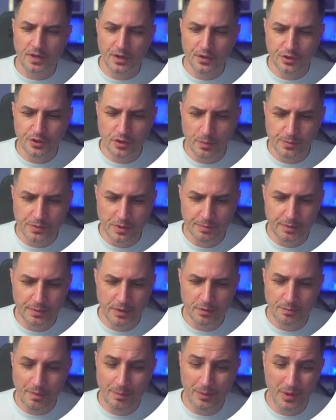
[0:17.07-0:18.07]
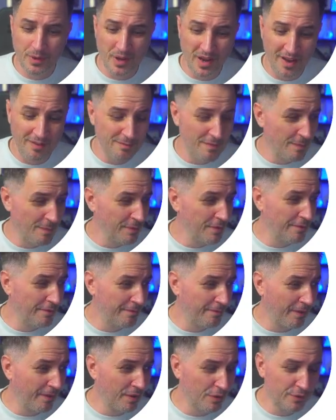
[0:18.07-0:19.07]
dropshipping, or maybe you have, maybe you've
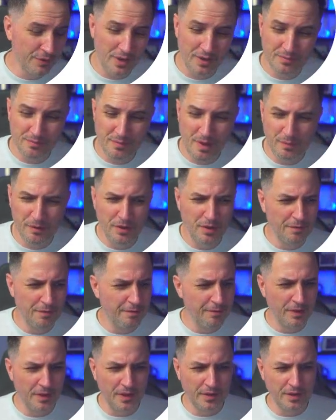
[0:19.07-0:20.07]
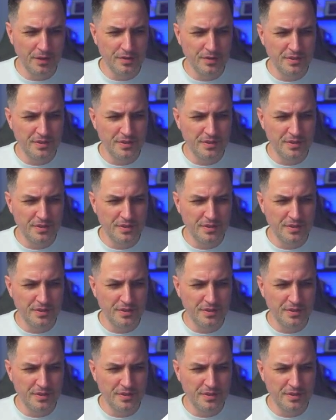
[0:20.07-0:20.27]
failed, and maybe you feel like you're just